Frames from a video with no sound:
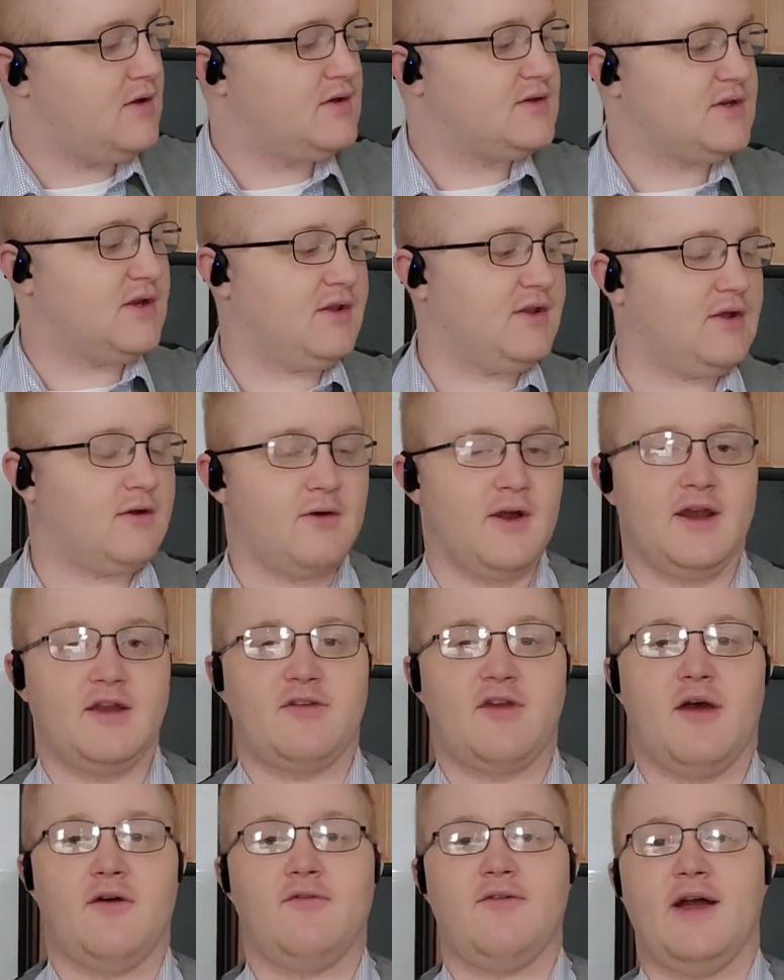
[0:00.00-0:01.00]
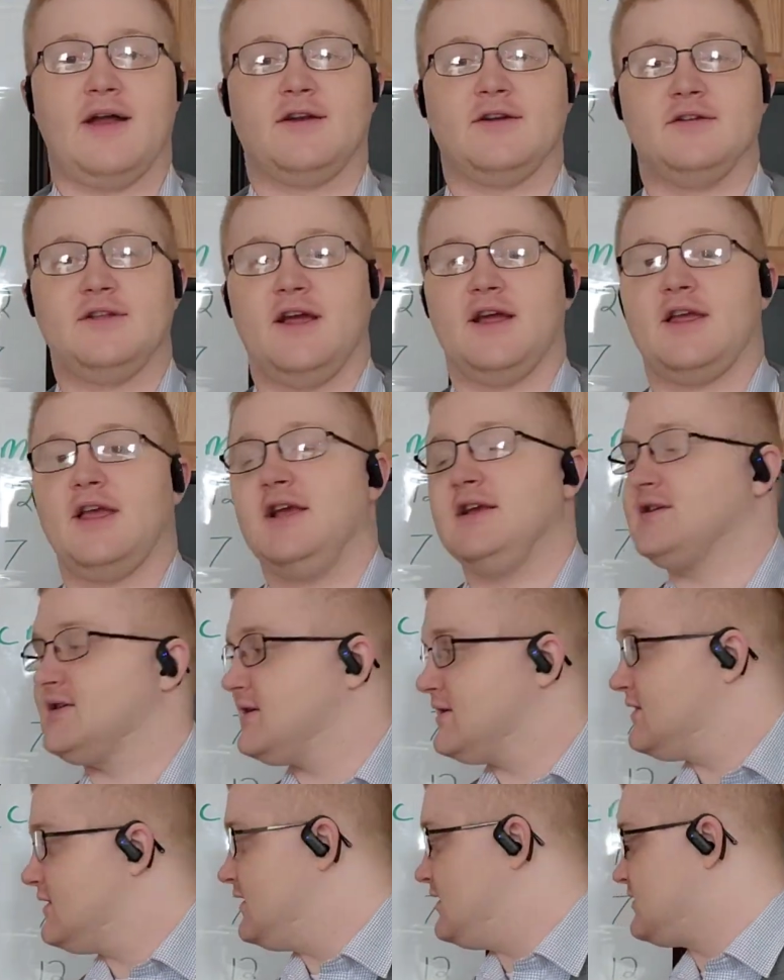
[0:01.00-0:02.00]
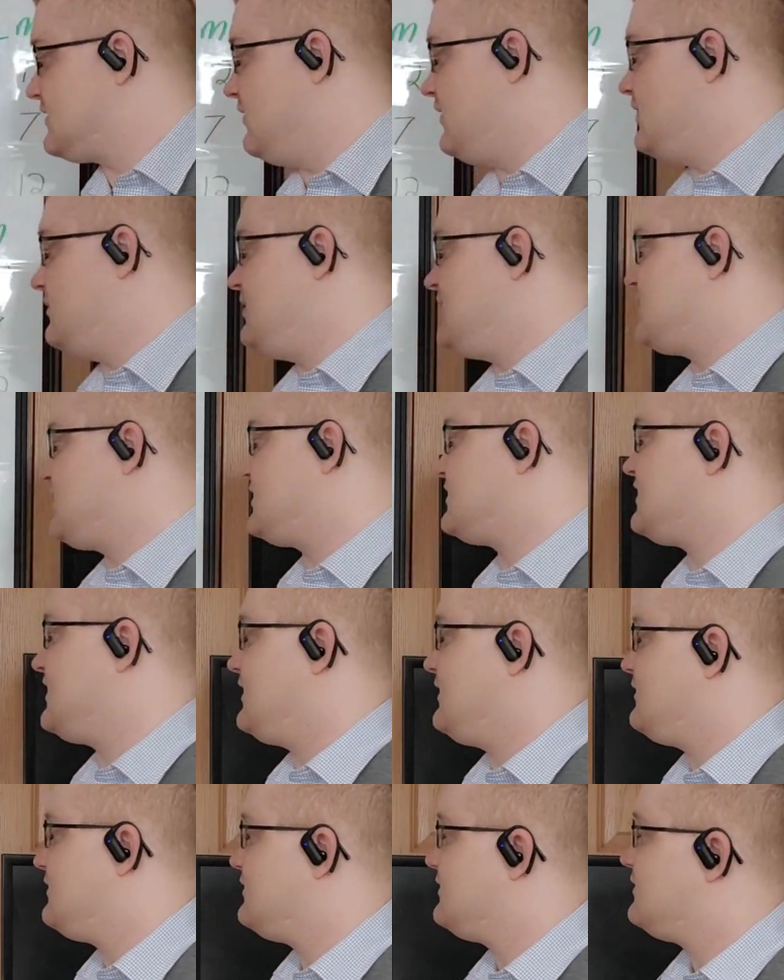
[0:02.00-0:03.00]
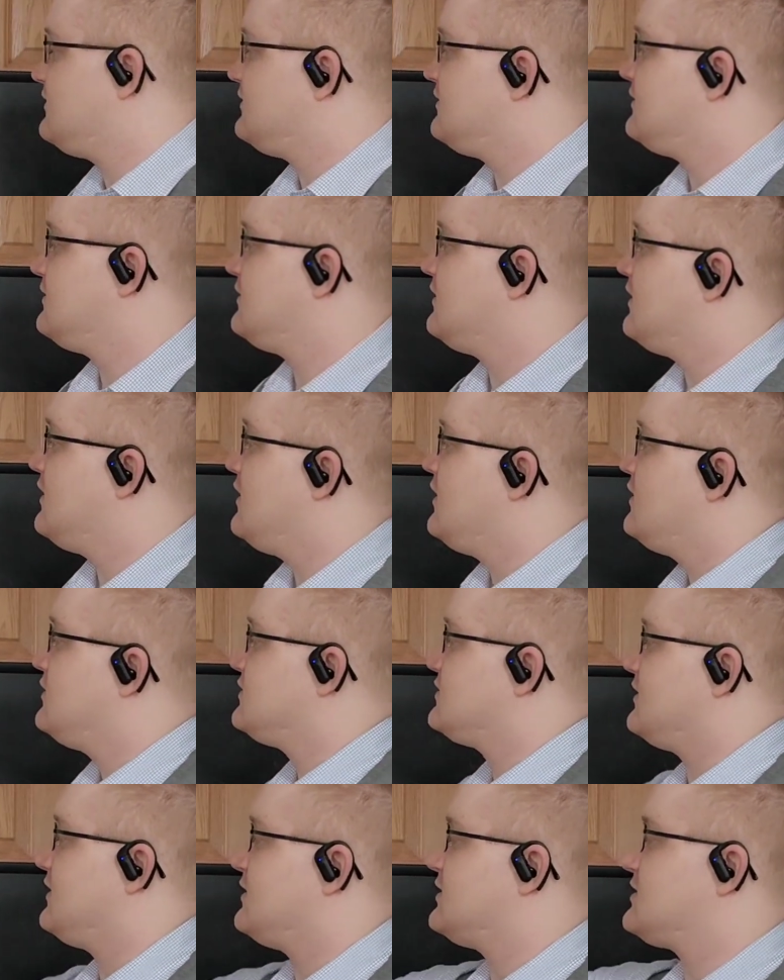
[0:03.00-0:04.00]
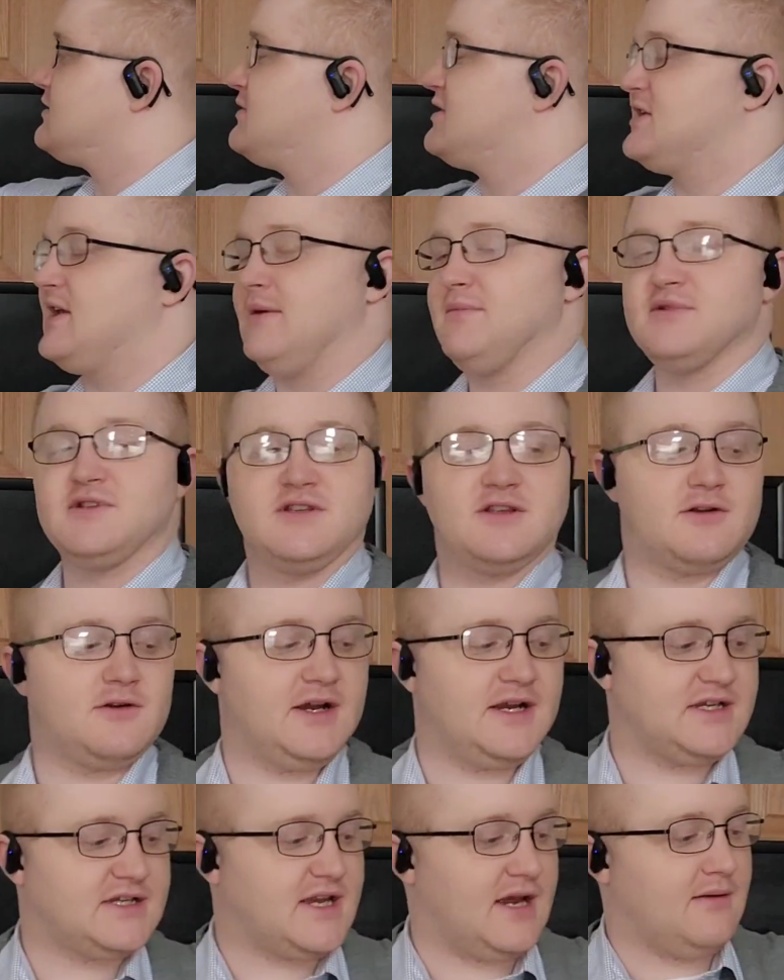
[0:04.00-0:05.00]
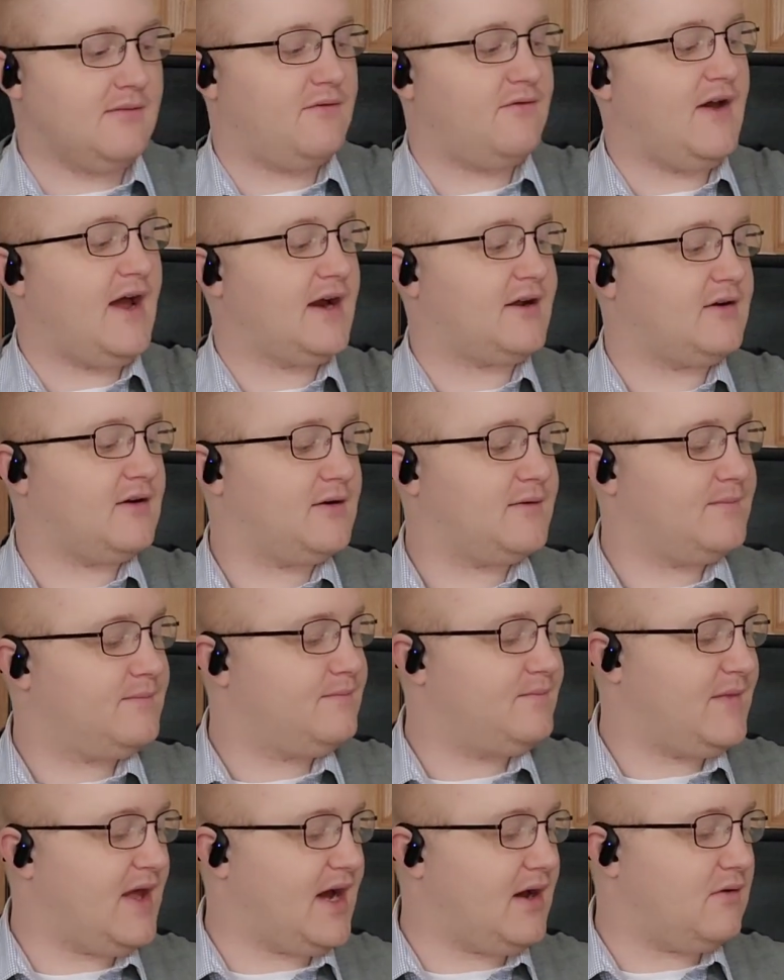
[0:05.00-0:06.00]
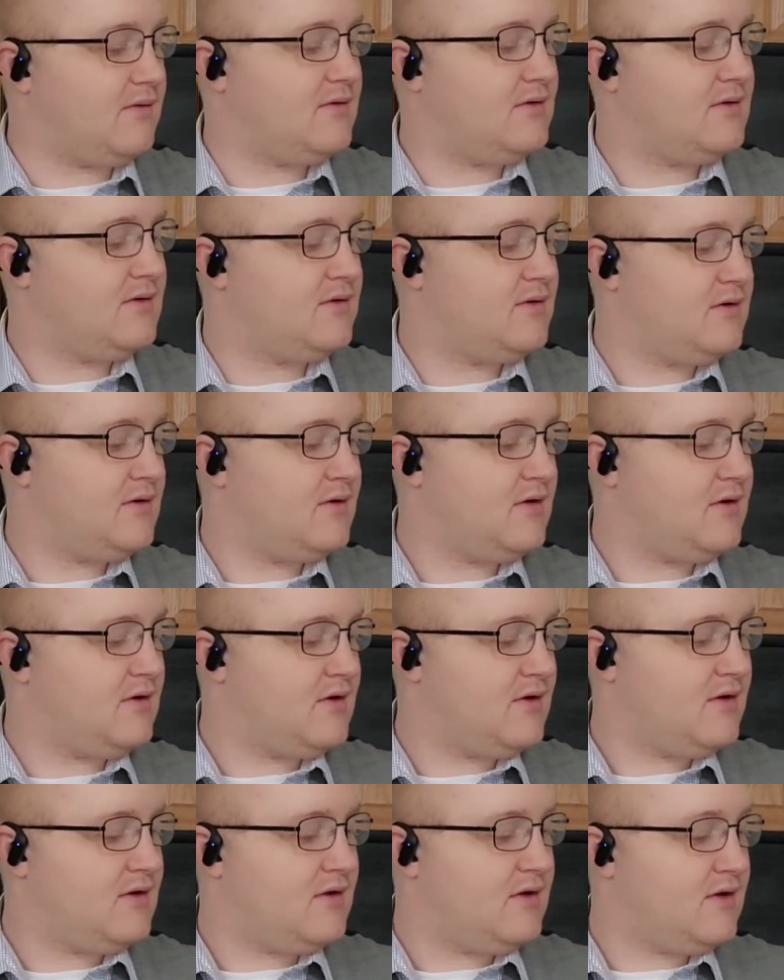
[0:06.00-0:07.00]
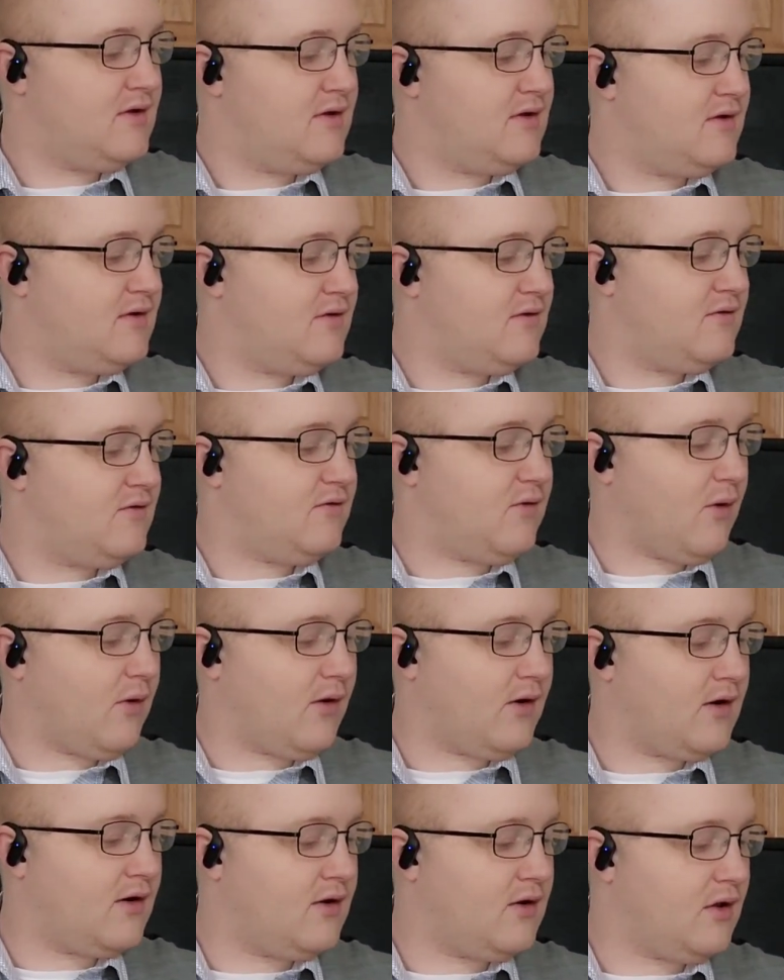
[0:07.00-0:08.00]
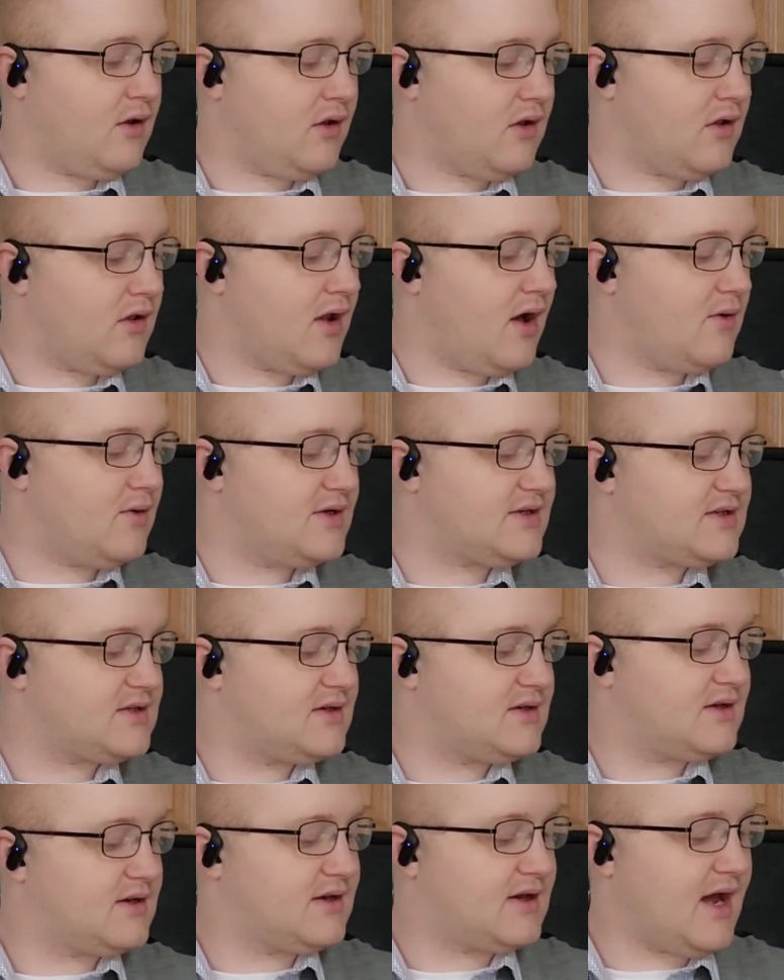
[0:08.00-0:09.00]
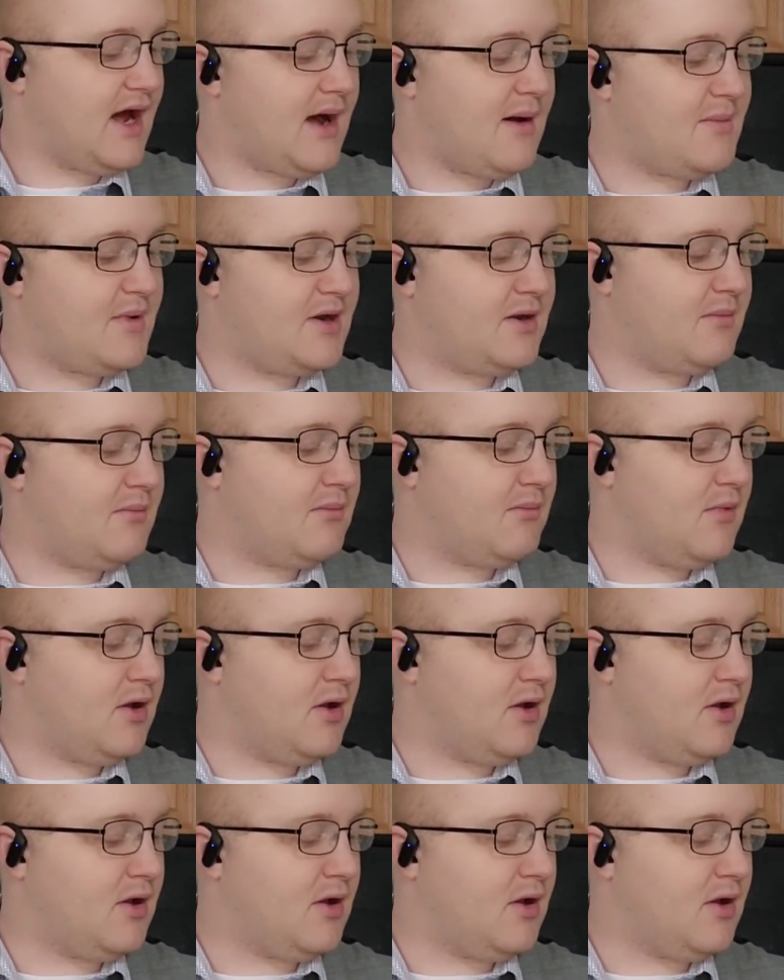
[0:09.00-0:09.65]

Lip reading: So the greatest common factor in that case is going to be 16. So there's some examples of the greatest common factor. Now, for lowest common